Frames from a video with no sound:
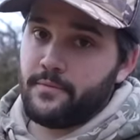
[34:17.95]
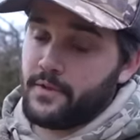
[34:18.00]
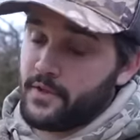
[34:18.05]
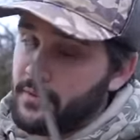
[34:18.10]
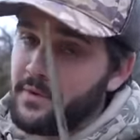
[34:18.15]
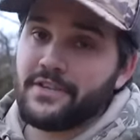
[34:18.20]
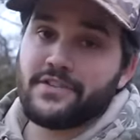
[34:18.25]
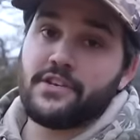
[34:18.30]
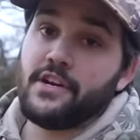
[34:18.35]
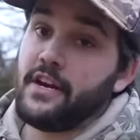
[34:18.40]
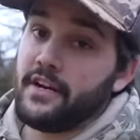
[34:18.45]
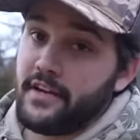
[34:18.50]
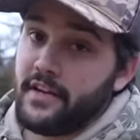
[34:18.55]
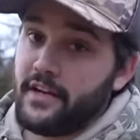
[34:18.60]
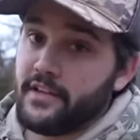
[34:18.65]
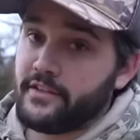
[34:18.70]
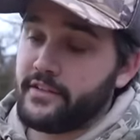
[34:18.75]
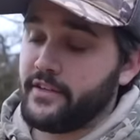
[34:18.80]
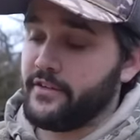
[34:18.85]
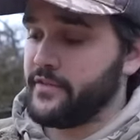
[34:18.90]
You can watch on
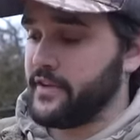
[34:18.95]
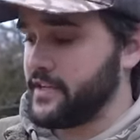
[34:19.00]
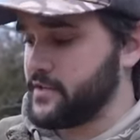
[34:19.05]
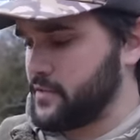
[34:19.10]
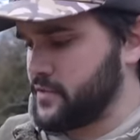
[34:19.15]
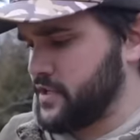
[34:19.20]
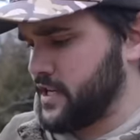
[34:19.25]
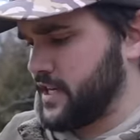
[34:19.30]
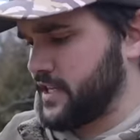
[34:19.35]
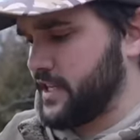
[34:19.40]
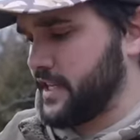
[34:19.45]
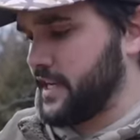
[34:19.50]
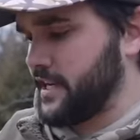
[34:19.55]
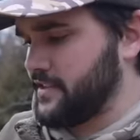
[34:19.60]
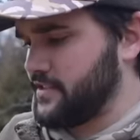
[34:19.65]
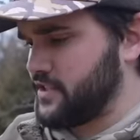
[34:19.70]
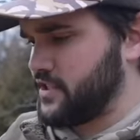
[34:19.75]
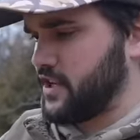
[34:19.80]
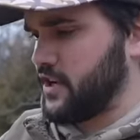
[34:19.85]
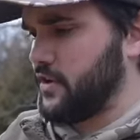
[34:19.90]
Uncut though, if you guys want to check that
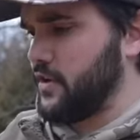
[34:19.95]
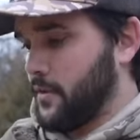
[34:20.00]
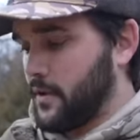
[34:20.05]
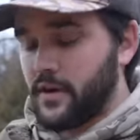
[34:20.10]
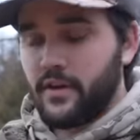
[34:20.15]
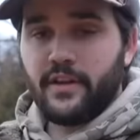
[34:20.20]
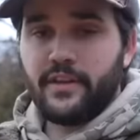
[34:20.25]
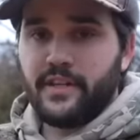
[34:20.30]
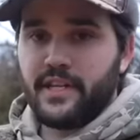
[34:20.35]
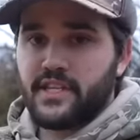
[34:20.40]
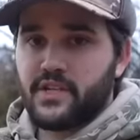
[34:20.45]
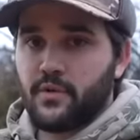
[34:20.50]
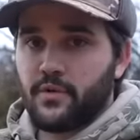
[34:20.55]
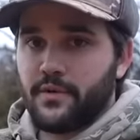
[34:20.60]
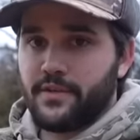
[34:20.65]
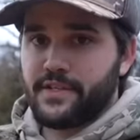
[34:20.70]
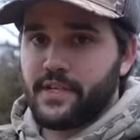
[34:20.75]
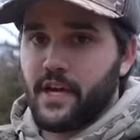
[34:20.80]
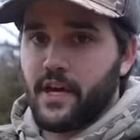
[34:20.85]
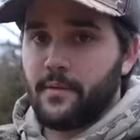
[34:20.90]
out. So we're gonna clean these
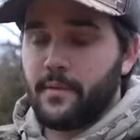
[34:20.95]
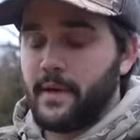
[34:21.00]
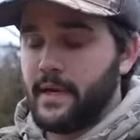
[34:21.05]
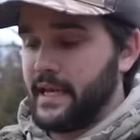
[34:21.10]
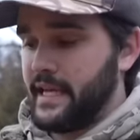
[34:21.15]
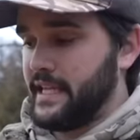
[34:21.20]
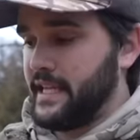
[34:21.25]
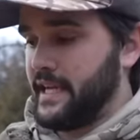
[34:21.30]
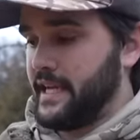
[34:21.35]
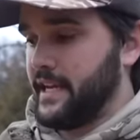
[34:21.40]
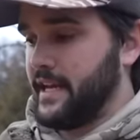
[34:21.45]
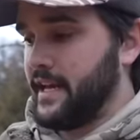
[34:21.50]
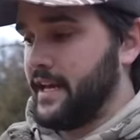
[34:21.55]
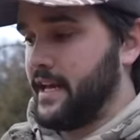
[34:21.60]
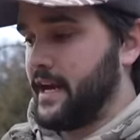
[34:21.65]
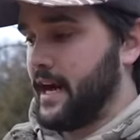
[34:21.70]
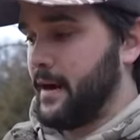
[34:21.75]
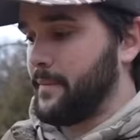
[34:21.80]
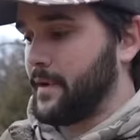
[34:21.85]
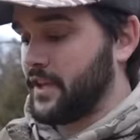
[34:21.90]
squirrels up, and then
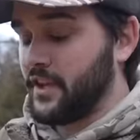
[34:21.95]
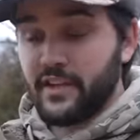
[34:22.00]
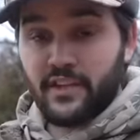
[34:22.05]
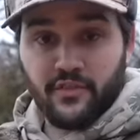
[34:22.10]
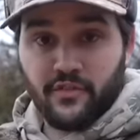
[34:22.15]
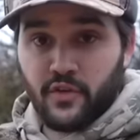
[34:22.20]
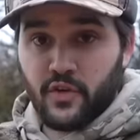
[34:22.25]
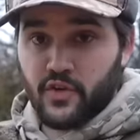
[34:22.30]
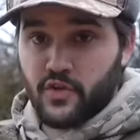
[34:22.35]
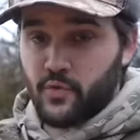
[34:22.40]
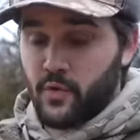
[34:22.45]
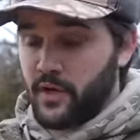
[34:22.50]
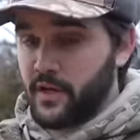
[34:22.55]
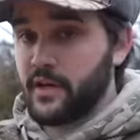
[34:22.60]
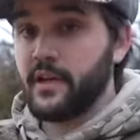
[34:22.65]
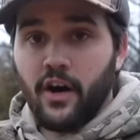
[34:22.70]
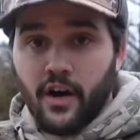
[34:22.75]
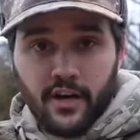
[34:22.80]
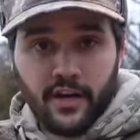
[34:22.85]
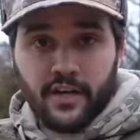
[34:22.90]
I'm gonna clean the first
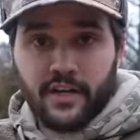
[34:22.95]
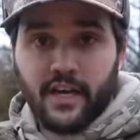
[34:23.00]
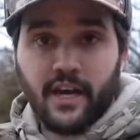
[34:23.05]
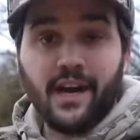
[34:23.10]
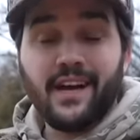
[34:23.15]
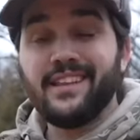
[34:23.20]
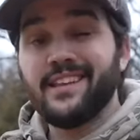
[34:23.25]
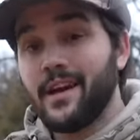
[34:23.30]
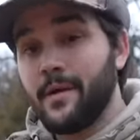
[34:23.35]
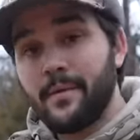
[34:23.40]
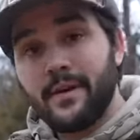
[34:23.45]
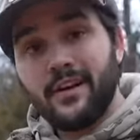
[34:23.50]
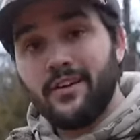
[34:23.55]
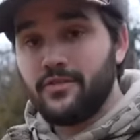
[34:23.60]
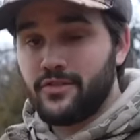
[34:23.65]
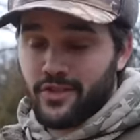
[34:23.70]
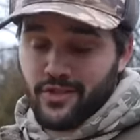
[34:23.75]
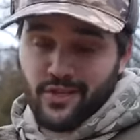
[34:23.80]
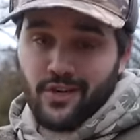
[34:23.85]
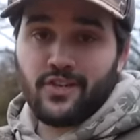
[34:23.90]
one on Uncut, and then I'm gonna go
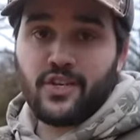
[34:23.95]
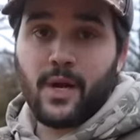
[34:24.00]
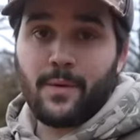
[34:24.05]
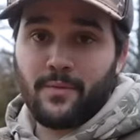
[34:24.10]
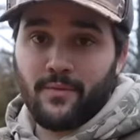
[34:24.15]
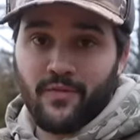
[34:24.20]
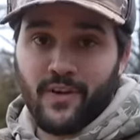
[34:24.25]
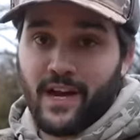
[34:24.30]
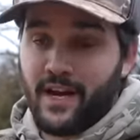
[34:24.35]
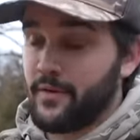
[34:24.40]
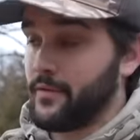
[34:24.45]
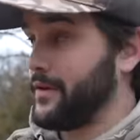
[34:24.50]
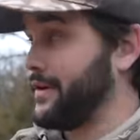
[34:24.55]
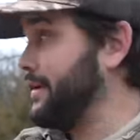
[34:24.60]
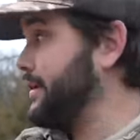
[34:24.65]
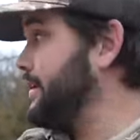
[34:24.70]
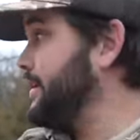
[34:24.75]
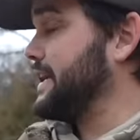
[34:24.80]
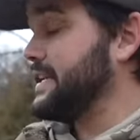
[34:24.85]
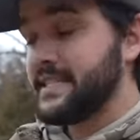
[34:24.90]
start chopping
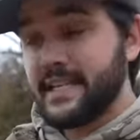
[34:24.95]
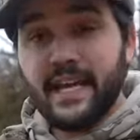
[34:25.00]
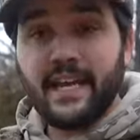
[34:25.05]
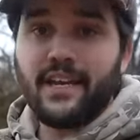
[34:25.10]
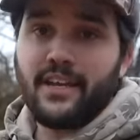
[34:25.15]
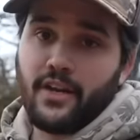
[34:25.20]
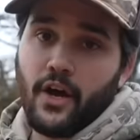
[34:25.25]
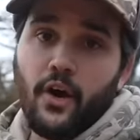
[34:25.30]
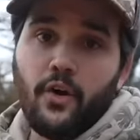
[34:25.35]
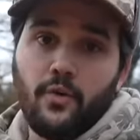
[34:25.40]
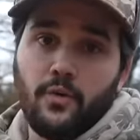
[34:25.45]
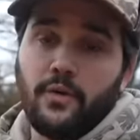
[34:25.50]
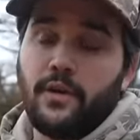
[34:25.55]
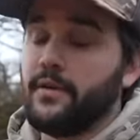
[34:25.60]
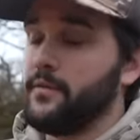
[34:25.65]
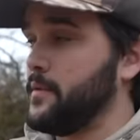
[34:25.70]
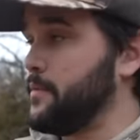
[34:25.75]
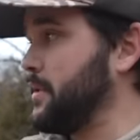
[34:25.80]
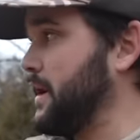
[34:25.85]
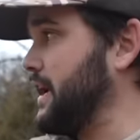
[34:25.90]
firewood. It's getting cold.
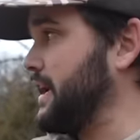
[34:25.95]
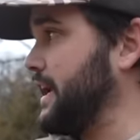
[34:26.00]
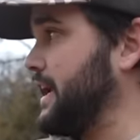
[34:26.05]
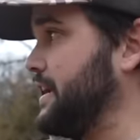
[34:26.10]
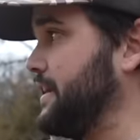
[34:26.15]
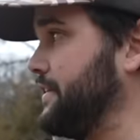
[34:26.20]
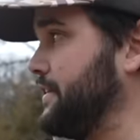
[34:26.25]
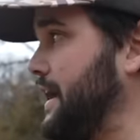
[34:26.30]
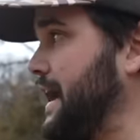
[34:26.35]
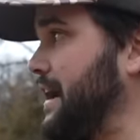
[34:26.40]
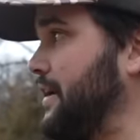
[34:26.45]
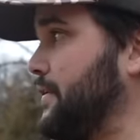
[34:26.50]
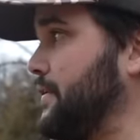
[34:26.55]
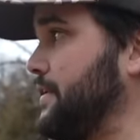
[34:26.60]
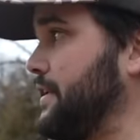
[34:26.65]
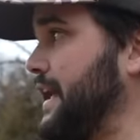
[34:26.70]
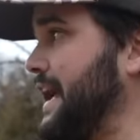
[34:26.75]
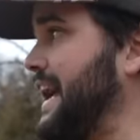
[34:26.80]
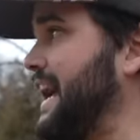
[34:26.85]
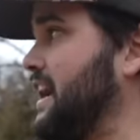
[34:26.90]
We probably got another hour
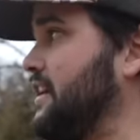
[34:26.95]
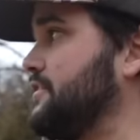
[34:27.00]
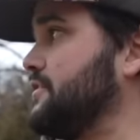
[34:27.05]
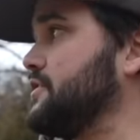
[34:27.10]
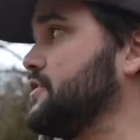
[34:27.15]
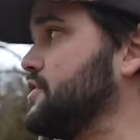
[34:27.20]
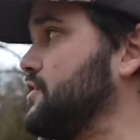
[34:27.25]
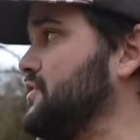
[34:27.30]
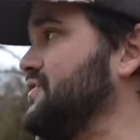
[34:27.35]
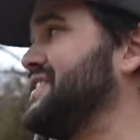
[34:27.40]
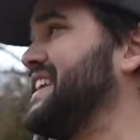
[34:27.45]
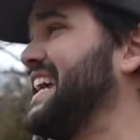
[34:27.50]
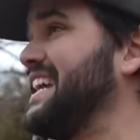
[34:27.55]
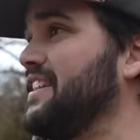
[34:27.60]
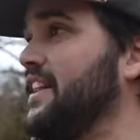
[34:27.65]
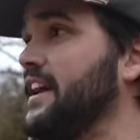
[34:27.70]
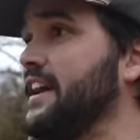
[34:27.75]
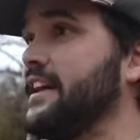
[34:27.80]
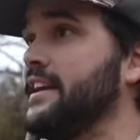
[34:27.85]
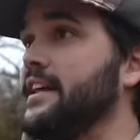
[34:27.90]
and a half or so of
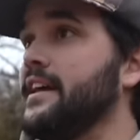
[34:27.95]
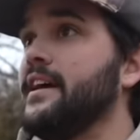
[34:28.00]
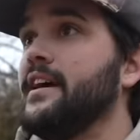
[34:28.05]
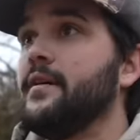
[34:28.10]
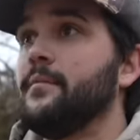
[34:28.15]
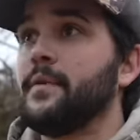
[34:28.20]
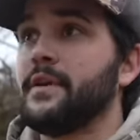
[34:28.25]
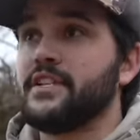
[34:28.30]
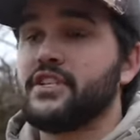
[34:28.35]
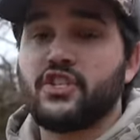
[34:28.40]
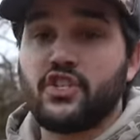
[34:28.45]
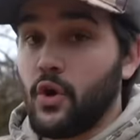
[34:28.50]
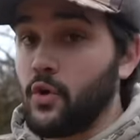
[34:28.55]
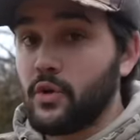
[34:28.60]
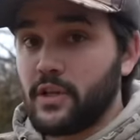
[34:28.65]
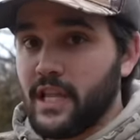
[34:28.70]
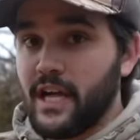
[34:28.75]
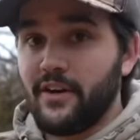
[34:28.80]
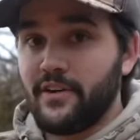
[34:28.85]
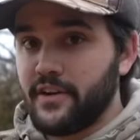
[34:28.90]
daylight, but it's so
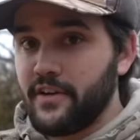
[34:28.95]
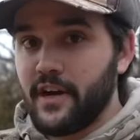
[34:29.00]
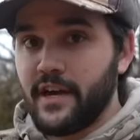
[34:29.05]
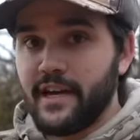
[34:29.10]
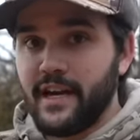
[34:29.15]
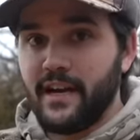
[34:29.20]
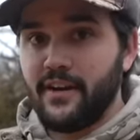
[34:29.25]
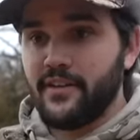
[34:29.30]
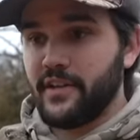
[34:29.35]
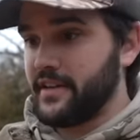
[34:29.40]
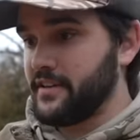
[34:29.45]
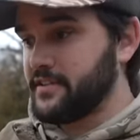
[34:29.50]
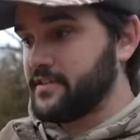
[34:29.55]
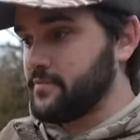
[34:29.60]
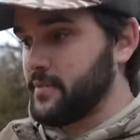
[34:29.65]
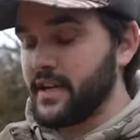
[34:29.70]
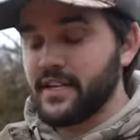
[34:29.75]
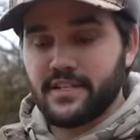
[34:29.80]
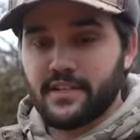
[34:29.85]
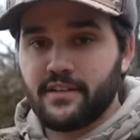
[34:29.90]
cloudy right now that it's
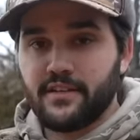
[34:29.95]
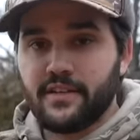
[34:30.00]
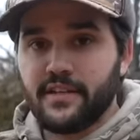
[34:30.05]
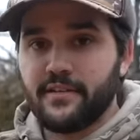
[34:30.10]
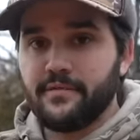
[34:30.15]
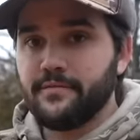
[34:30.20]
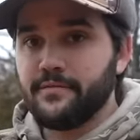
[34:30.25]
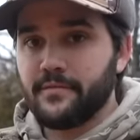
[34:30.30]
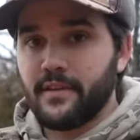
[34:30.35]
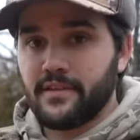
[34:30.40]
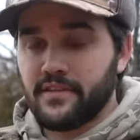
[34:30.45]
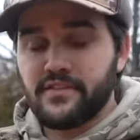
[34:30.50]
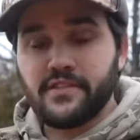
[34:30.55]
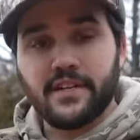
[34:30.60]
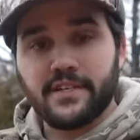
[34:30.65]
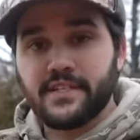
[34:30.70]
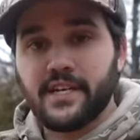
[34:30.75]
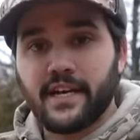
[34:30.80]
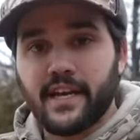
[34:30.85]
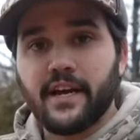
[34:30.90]
basically like the
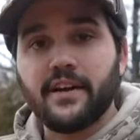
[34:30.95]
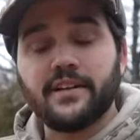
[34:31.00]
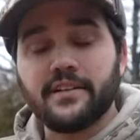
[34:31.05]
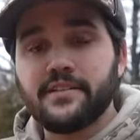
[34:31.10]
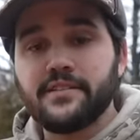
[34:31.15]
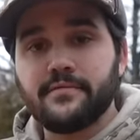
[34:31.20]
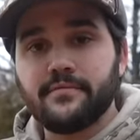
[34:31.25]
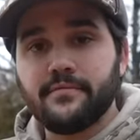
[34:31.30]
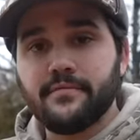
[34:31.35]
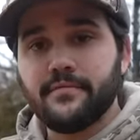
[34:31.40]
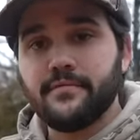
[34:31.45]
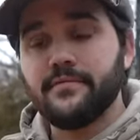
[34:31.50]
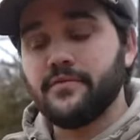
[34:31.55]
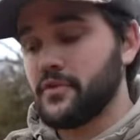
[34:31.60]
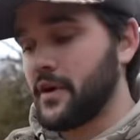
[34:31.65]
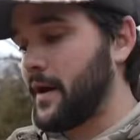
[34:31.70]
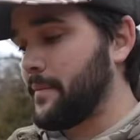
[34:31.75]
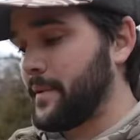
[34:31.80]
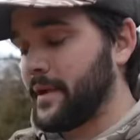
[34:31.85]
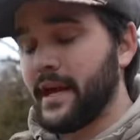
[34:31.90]
sun's not out. It's
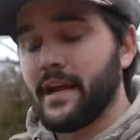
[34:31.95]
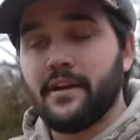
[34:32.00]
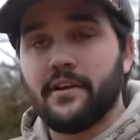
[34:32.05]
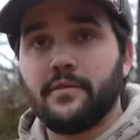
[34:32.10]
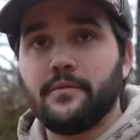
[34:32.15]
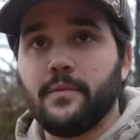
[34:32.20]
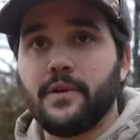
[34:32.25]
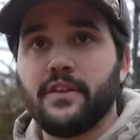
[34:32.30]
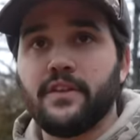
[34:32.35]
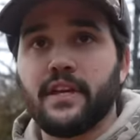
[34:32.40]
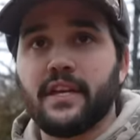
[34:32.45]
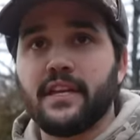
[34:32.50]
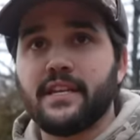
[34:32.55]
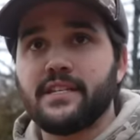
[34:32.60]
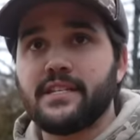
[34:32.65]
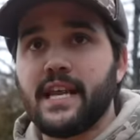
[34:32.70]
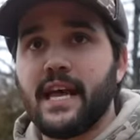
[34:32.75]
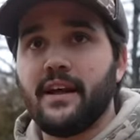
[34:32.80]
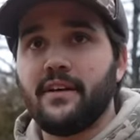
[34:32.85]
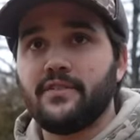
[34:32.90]
dropping. I don't know. What do you think it
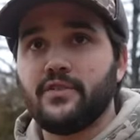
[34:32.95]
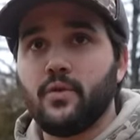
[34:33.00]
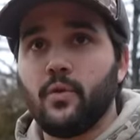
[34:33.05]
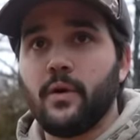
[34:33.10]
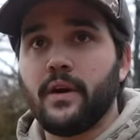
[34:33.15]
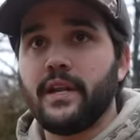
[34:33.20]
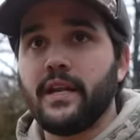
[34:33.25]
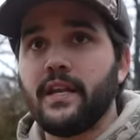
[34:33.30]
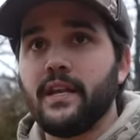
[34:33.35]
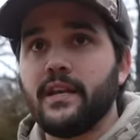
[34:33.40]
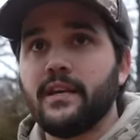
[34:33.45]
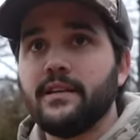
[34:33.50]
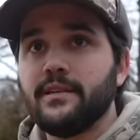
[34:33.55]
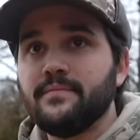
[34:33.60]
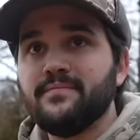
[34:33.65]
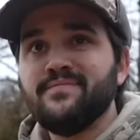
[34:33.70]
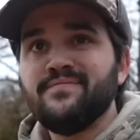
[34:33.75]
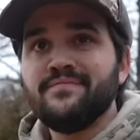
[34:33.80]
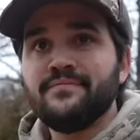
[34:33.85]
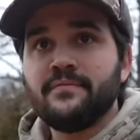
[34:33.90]
is? 10, it's 20.
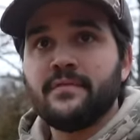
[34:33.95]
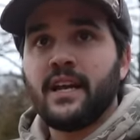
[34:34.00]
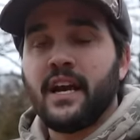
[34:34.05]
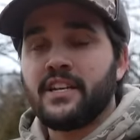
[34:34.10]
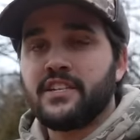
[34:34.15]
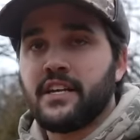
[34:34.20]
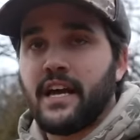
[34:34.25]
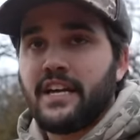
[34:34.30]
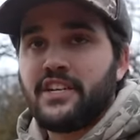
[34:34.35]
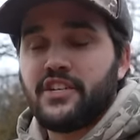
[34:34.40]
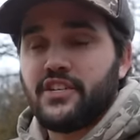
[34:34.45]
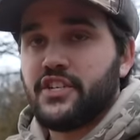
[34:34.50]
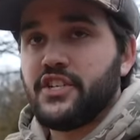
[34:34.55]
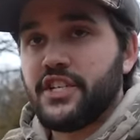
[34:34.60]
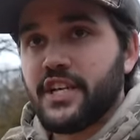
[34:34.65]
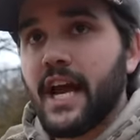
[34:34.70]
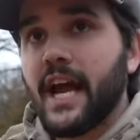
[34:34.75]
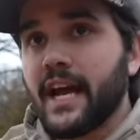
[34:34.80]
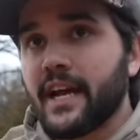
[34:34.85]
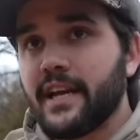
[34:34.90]
I said I should
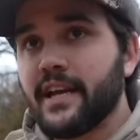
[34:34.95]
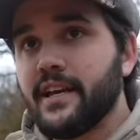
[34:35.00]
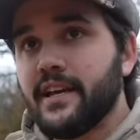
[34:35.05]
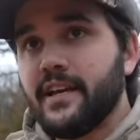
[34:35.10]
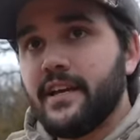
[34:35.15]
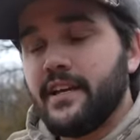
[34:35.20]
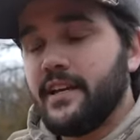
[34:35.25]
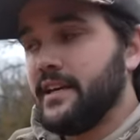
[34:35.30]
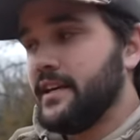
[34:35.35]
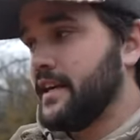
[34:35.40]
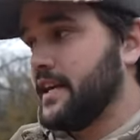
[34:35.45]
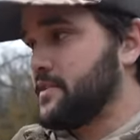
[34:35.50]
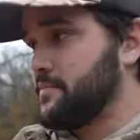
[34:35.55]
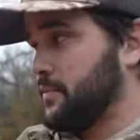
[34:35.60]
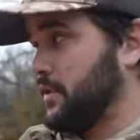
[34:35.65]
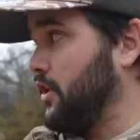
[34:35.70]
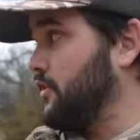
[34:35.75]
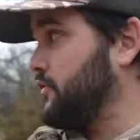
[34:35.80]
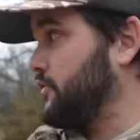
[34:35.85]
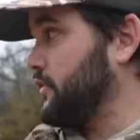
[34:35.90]
check. Degrees. It's
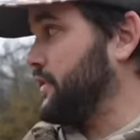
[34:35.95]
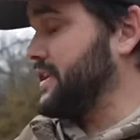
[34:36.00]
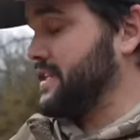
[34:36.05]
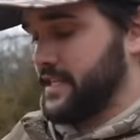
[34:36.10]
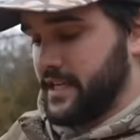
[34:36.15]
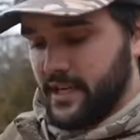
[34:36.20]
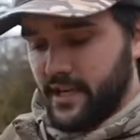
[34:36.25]
below freezing.